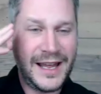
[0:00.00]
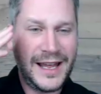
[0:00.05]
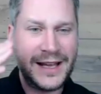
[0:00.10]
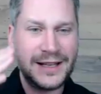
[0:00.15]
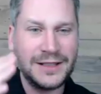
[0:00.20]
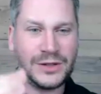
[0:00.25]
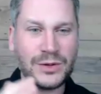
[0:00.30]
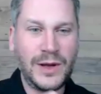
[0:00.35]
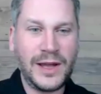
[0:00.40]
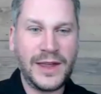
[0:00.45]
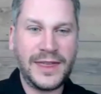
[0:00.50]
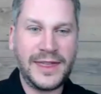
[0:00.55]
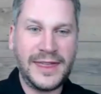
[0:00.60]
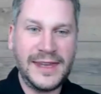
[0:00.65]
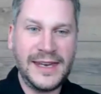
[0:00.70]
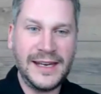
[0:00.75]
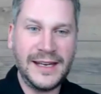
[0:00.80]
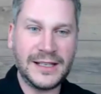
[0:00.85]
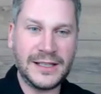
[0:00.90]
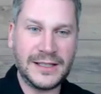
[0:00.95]
And so I
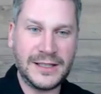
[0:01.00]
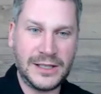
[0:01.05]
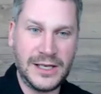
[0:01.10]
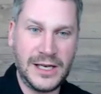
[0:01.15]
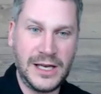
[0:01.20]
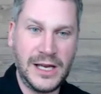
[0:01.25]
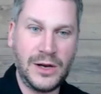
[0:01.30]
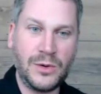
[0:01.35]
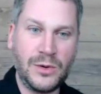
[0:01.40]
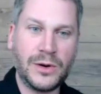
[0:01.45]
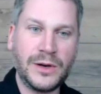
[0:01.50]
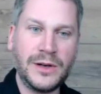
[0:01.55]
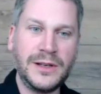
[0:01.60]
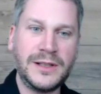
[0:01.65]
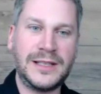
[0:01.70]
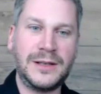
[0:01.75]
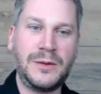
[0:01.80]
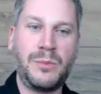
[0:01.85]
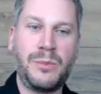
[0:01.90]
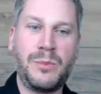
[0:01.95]
think in order
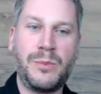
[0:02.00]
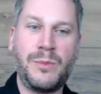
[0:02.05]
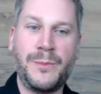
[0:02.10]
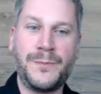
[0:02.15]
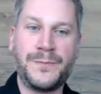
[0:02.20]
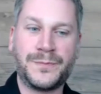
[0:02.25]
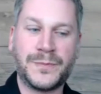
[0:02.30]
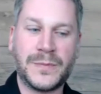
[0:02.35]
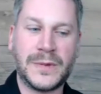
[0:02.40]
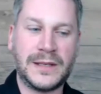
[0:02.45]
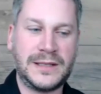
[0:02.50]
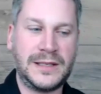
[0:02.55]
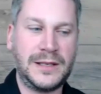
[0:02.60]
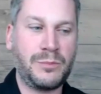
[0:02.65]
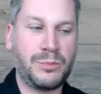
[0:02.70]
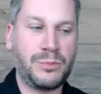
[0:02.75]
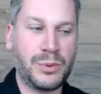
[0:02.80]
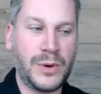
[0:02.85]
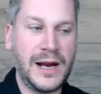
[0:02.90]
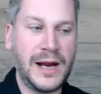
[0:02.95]
to
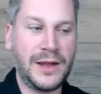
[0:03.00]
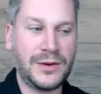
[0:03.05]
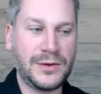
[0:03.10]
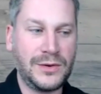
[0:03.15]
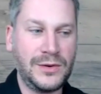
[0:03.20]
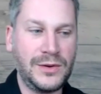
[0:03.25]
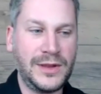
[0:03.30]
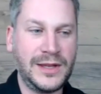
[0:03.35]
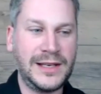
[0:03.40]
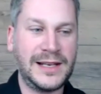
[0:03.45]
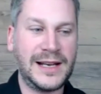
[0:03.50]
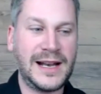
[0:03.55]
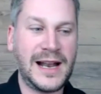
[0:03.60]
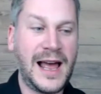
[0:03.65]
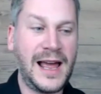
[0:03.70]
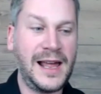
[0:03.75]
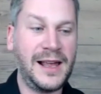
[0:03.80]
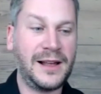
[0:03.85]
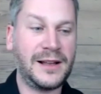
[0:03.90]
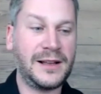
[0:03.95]
break through the
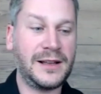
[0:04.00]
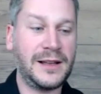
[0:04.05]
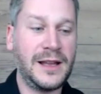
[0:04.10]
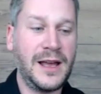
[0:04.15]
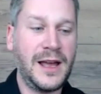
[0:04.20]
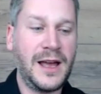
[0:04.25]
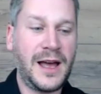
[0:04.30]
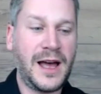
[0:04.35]
denial,